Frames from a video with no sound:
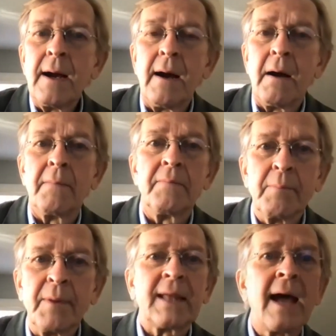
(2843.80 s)

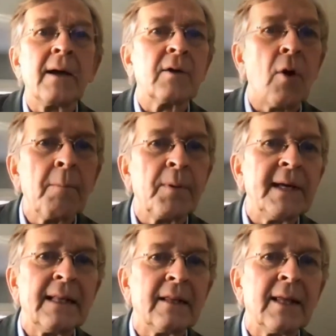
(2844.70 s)
But I
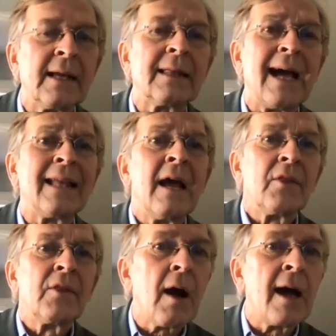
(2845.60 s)
completely think that
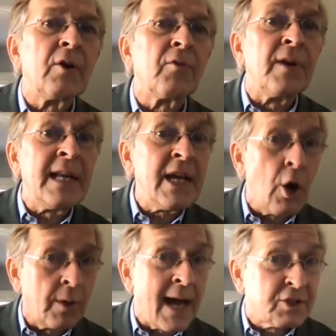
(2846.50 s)
the kind of
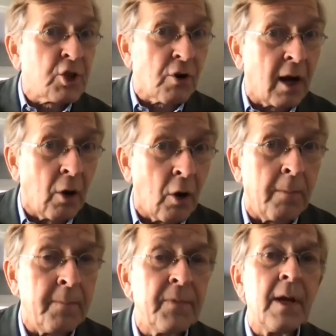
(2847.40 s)
neo-natural law